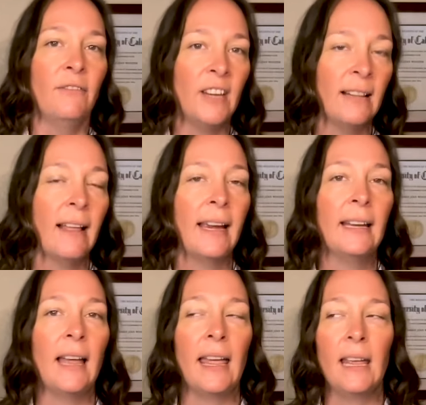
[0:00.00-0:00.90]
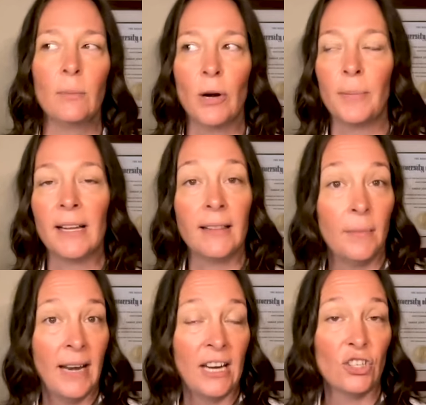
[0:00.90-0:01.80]
Feline inappropriate
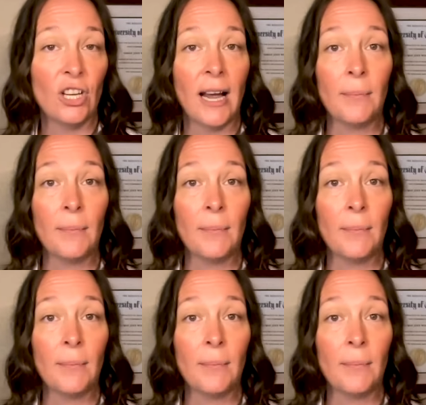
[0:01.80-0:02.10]
elimination,